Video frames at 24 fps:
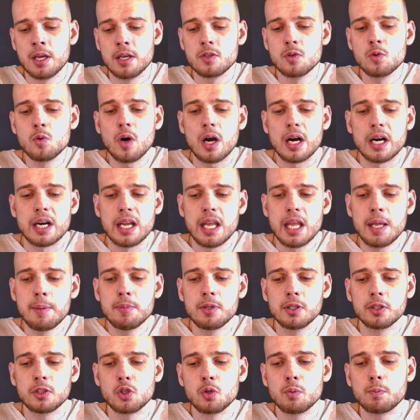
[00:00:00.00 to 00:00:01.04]
you are
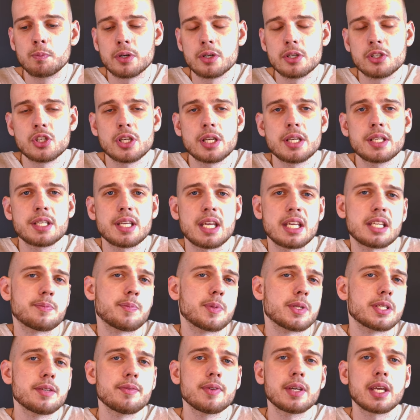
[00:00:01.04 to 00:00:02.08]
able to purchase a
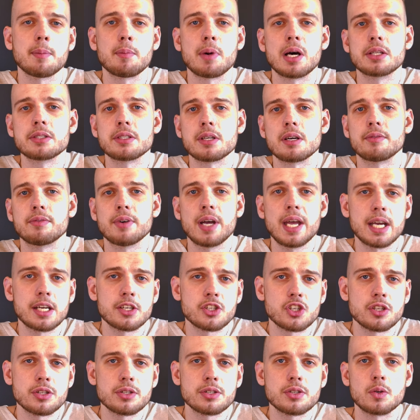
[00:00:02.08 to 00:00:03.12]
specific amount of
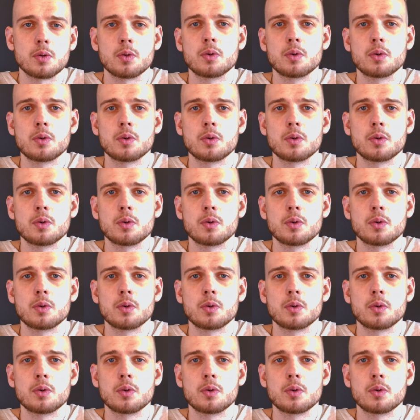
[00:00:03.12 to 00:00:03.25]
actions